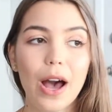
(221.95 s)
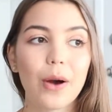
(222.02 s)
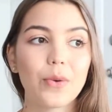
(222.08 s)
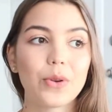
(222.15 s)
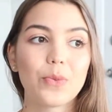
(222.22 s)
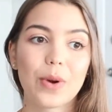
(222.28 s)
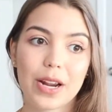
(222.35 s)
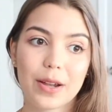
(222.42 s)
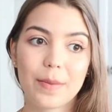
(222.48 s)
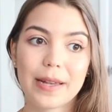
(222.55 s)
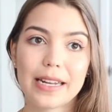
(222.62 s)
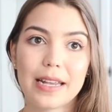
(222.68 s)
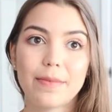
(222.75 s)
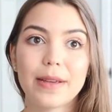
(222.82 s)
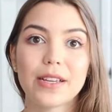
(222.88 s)
I would recommend
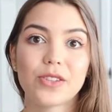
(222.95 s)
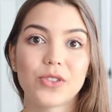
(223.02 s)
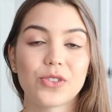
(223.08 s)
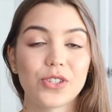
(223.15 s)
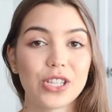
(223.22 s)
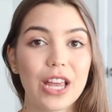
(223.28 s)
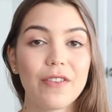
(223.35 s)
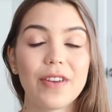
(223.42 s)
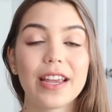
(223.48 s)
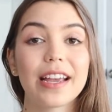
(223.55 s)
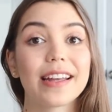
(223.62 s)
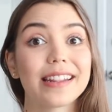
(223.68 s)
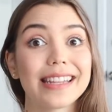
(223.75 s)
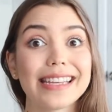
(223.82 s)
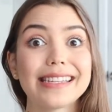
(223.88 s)
it because you're saving
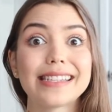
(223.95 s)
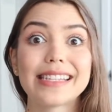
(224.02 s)
at least